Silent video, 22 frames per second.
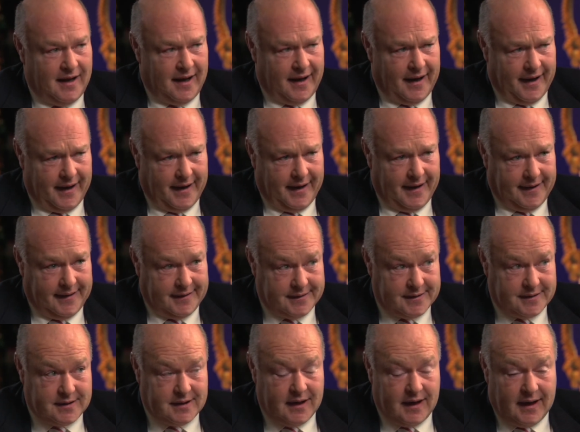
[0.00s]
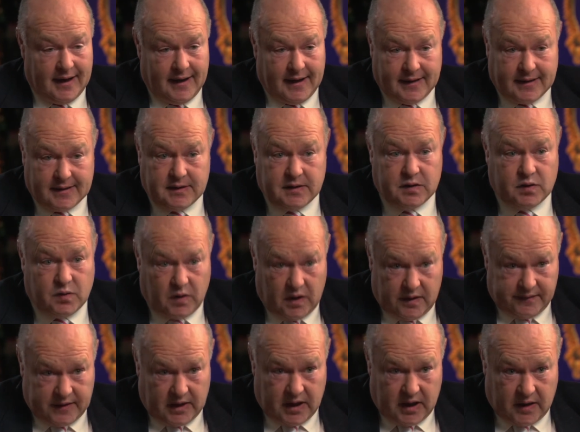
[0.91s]
And at
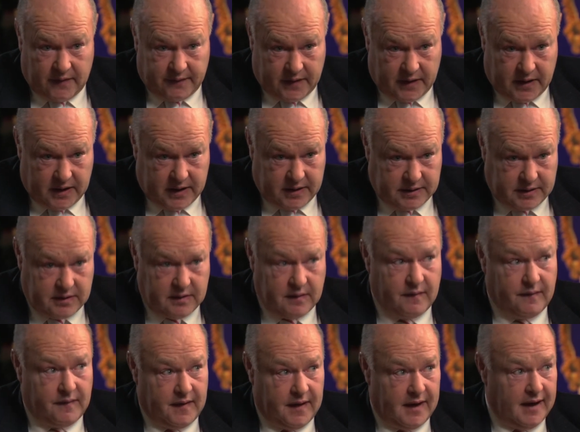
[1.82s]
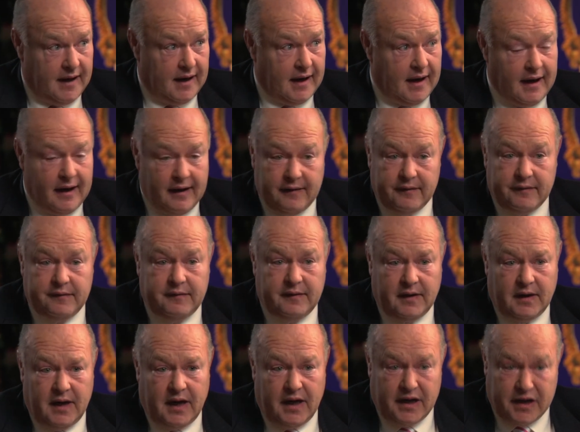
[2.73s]
12.5 years, they have a